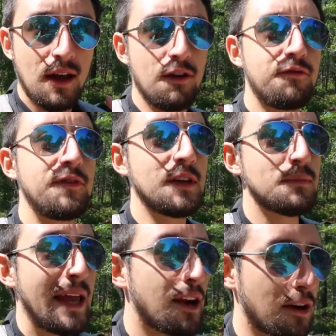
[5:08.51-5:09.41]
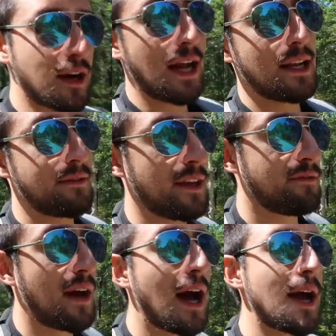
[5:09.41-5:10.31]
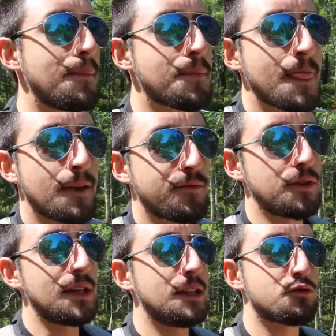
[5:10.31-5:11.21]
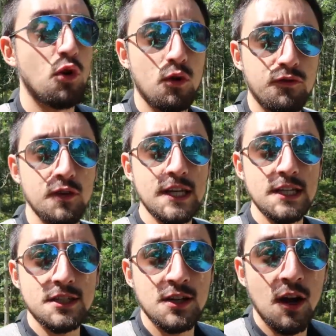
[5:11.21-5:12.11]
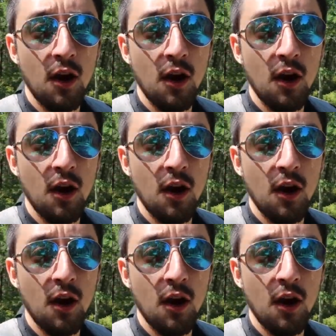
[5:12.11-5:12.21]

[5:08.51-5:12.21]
a filmmaker kind of a vibe for the drone footage?